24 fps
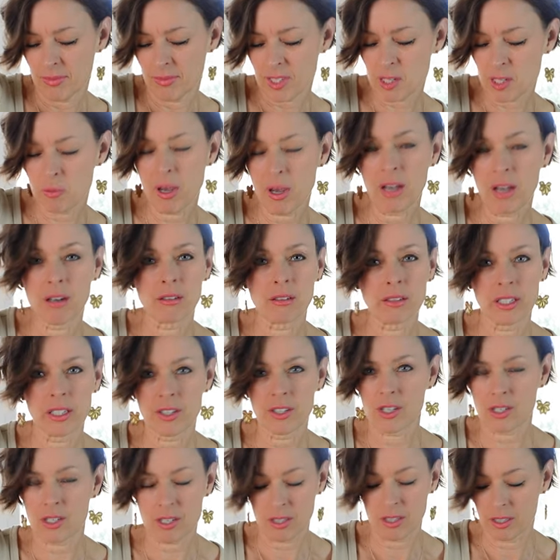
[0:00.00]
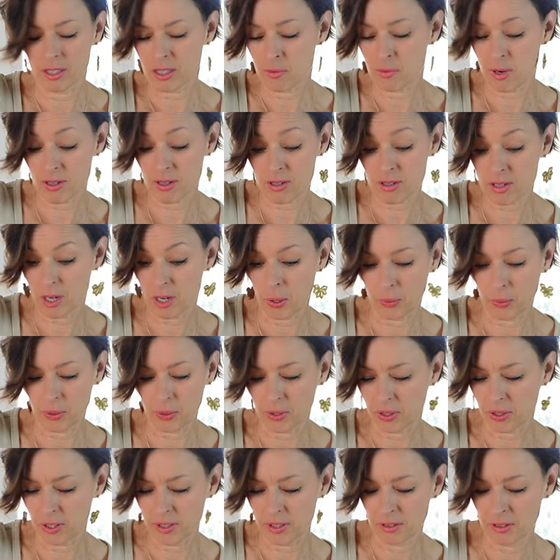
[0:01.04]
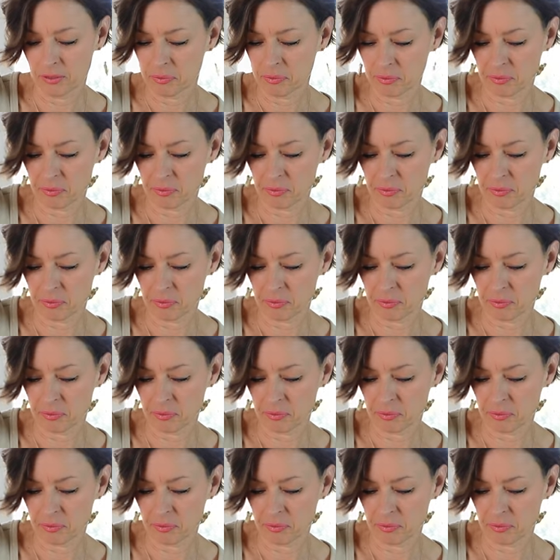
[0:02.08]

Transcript: smell. It just, it smells so good.